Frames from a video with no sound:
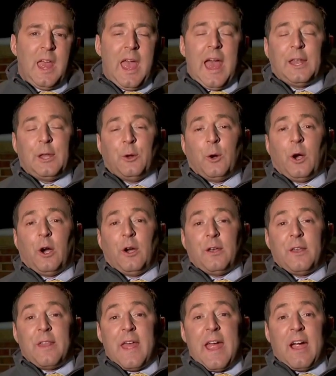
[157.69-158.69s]
And you
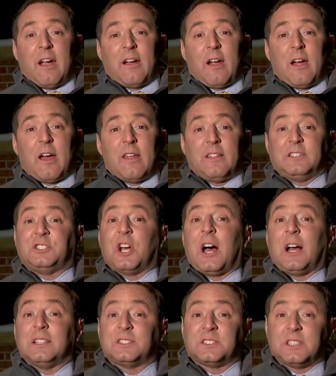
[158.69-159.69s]
heard there the
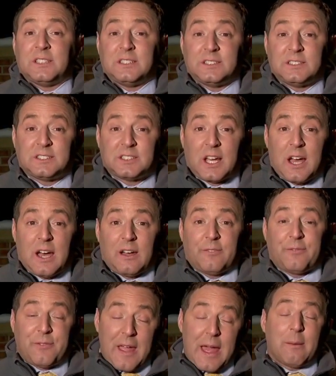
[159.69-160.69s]
Johnson's
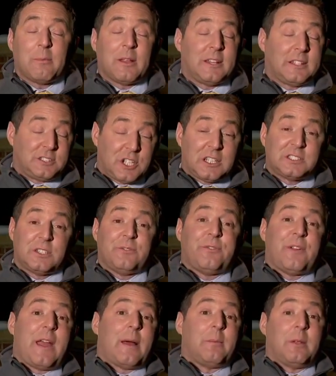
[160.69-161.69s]

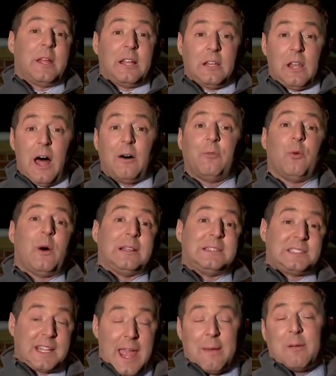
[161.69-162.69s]
family, loved
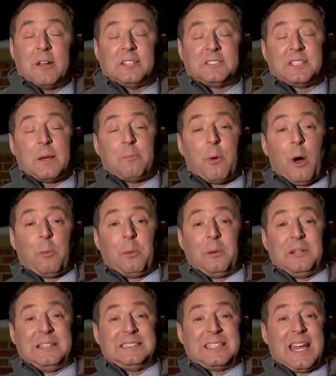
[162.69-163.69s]
ones came here to St. Paul
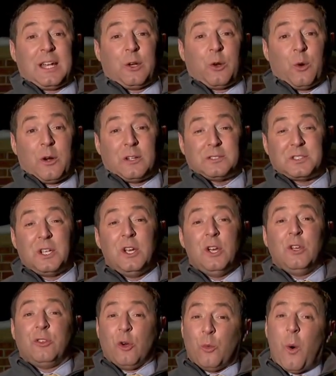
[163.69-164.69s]
Police Headquarters
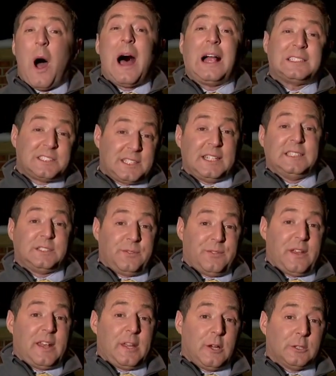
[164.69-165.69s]
to watch these
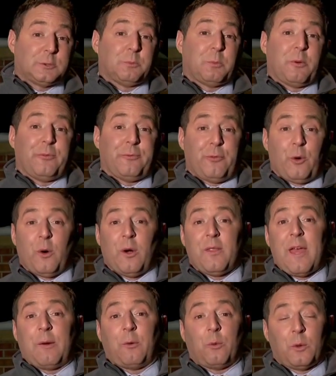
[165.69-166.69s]
videos before
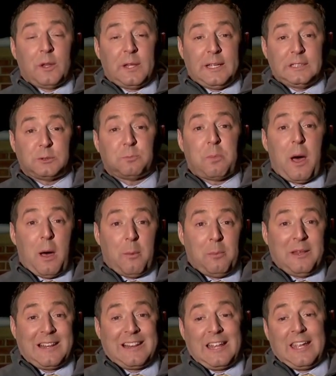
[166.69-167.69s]
they were released
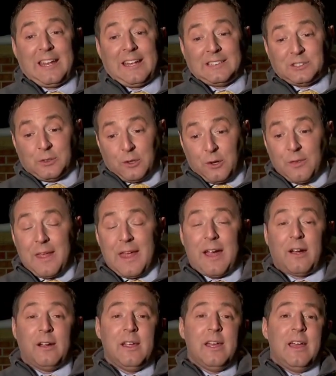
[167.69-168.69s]
publicly. And as you heard
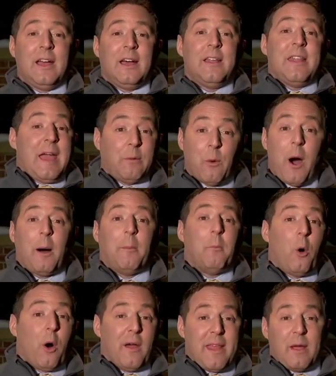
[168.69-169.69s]
there, they want
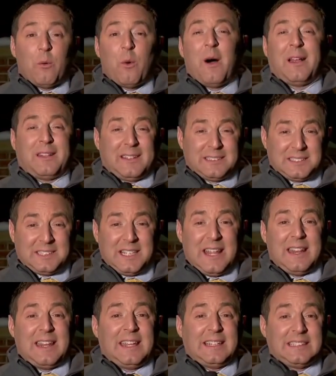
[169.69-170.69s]
more. They want to
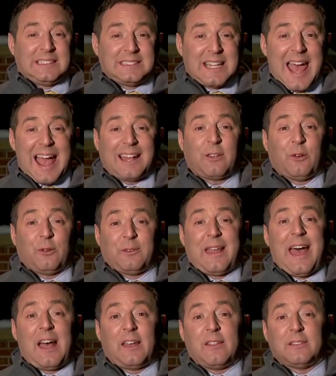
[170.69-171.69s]
see the exact
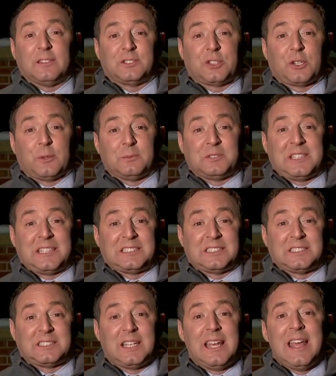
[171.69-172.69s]
totality of the
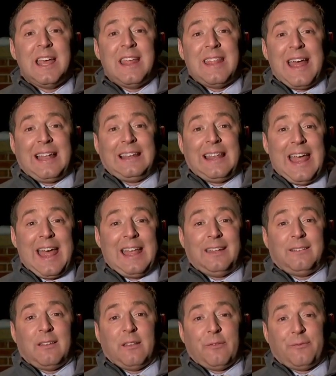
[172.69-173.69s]
circumstances that
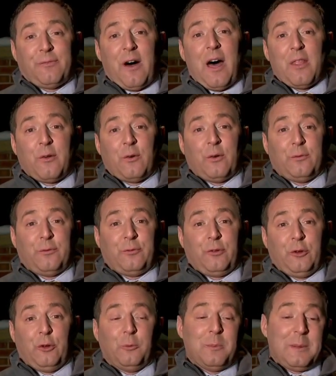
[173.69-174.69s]
led to the father of
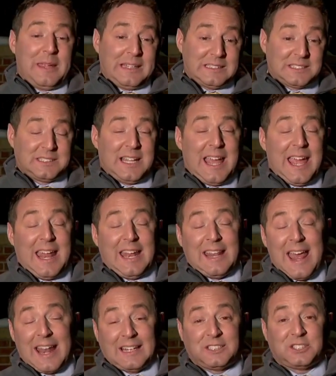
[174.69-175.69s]
two being slain
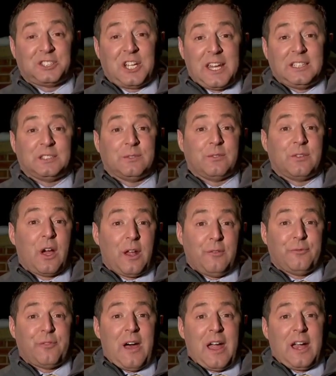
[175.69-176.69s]
in that exchange of
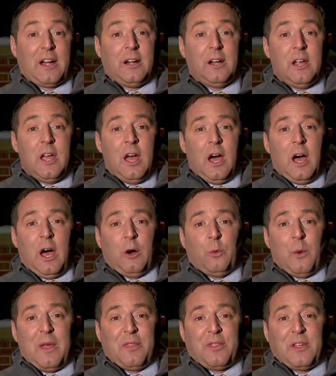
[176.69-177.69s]
gunfire
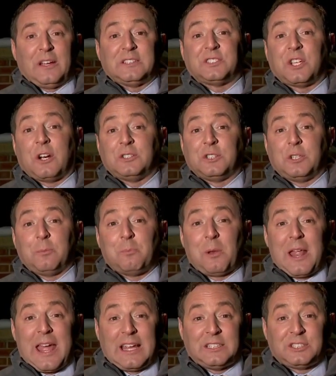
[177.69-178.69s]
with Sergeant
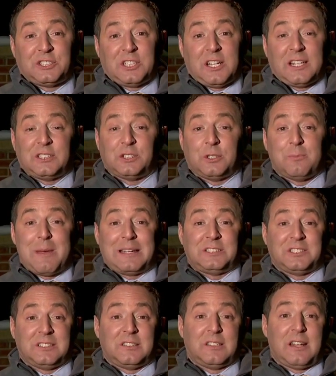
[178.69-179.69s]
Blanchin. I should
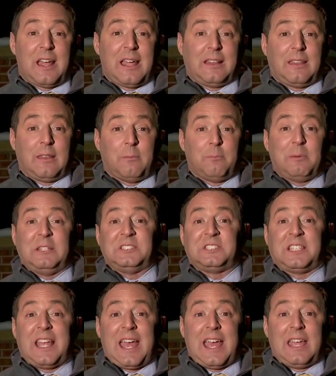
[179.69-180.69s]
mention tonight the
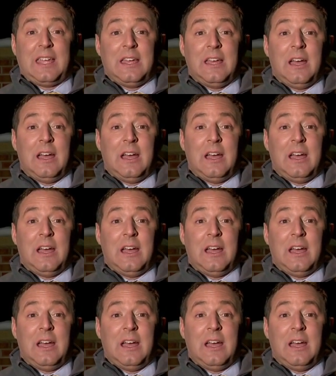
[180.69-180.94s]
BCA